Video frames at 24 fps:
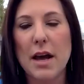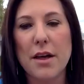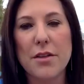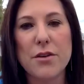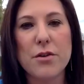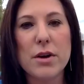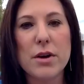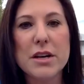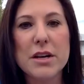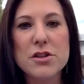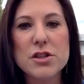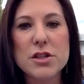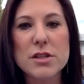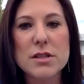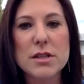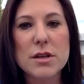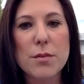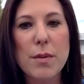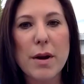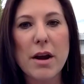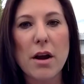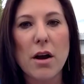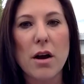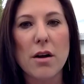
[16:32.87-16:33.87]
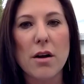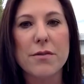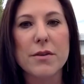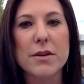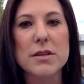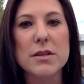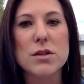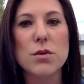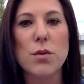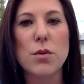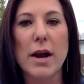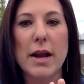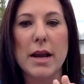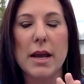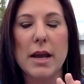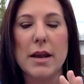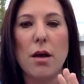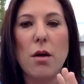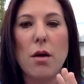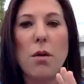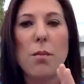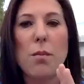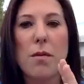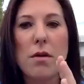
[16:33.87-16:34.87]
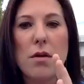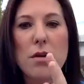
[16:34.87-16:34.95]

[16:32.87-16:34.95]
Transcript: other agents in my office who I can help